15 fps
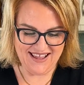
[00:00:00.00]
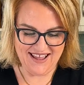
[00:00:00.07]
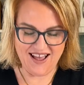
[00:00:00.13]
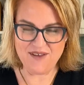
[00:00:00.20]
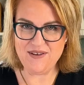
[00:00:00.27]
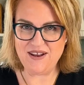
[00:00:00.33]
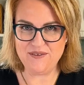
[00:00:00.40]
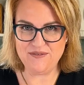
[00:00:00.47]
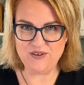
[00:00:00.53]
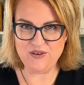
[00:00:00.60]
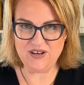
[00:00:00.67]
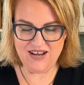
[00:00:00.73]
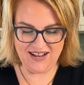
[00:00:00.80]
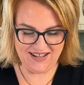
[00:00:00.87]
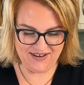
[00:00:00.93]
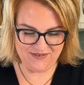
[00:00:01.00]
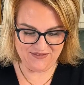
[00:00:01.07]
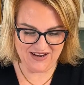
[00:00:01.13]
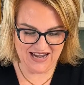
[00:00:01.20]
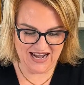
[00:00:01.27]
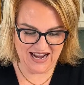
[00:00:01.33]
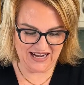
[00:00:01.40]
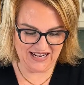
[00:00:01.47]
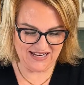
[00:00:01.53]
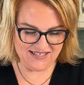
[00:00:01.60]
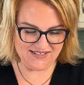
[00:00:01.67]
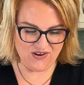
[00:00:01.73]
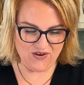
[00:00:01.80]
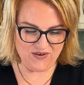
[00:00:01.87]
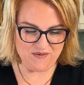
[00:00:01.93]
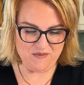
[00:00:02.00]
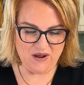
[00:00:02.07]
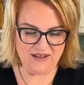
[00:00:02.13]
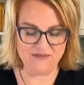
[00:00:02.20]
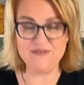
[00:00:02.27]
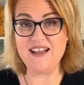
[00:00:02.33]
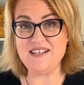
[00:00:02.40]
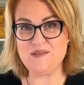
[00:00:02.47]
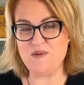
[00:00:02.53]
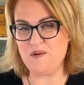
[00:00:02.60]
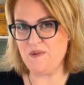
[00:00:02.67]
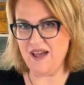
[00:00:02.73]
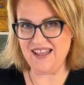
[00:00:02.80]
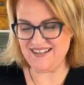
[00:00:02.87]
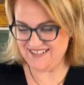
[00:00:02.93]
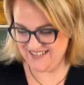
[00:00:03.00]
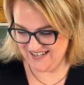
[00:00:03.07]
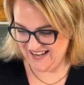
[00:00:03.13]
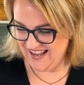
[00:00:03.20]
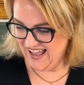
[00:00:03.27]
I've had a few negative Nellies on my Facebook page